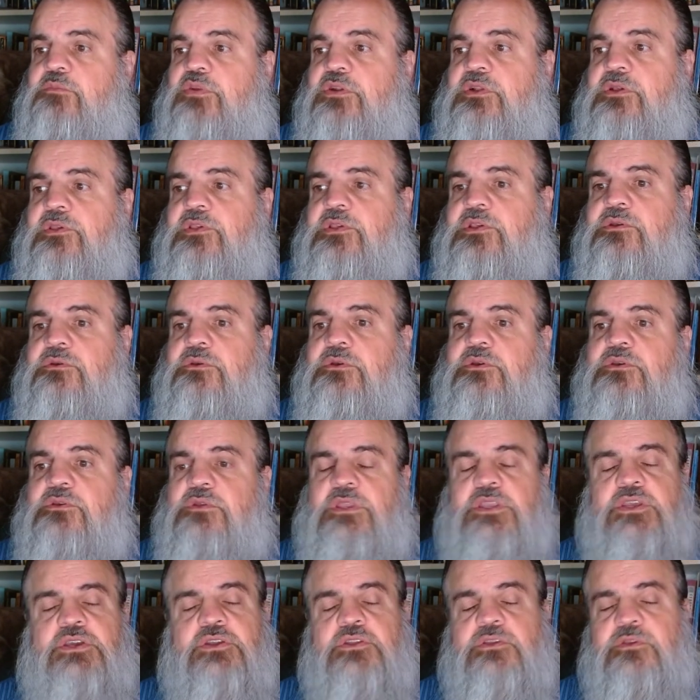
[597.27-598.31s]
but also
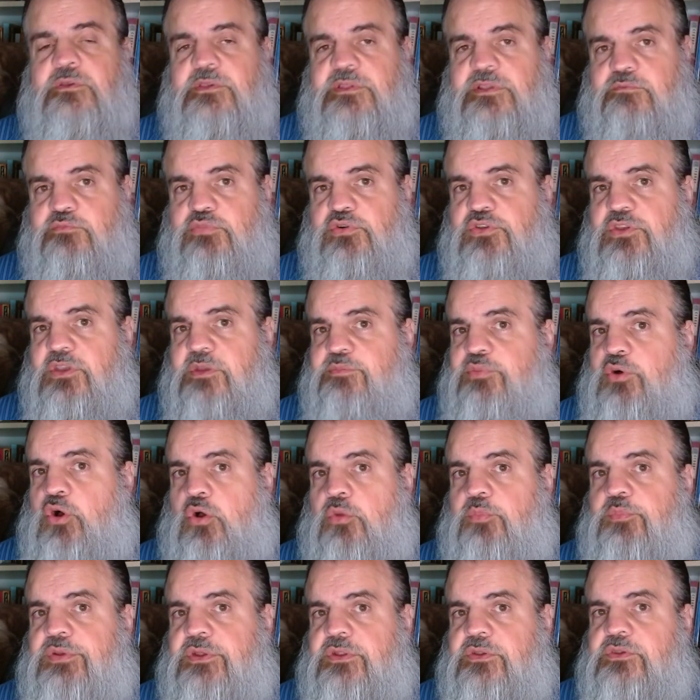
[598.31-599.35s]
he could use the bully
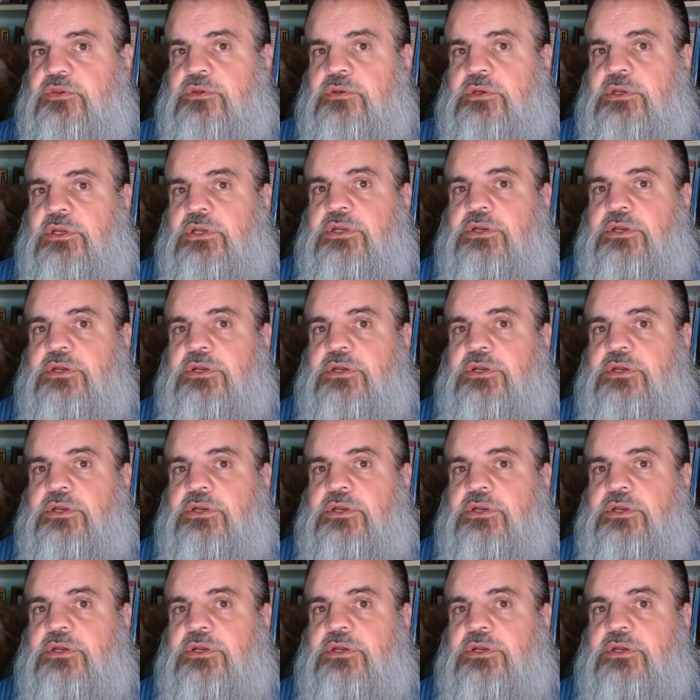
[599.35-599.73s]
pulpit to